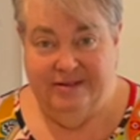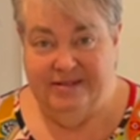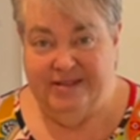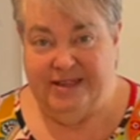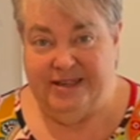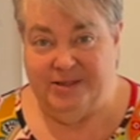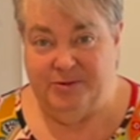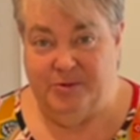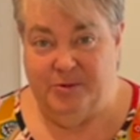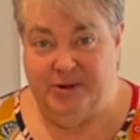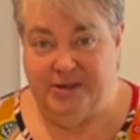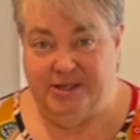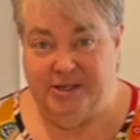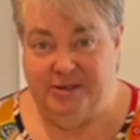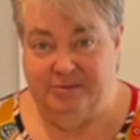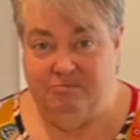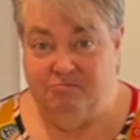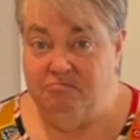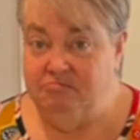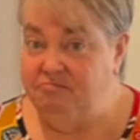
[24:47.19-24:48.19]
Thanks for
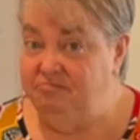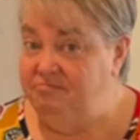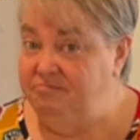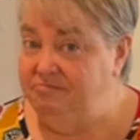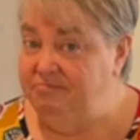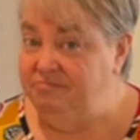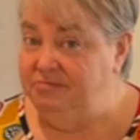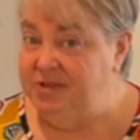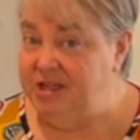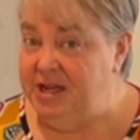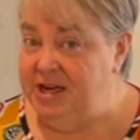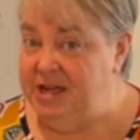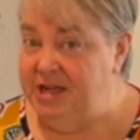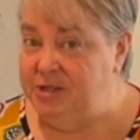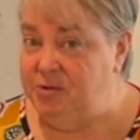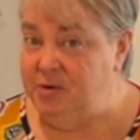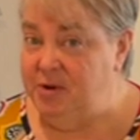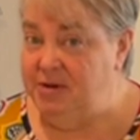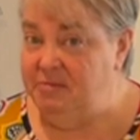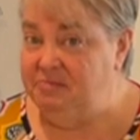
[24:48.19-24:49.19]
watching. See you
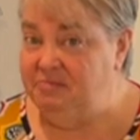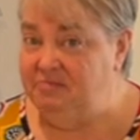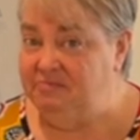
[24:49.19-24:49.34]
next week.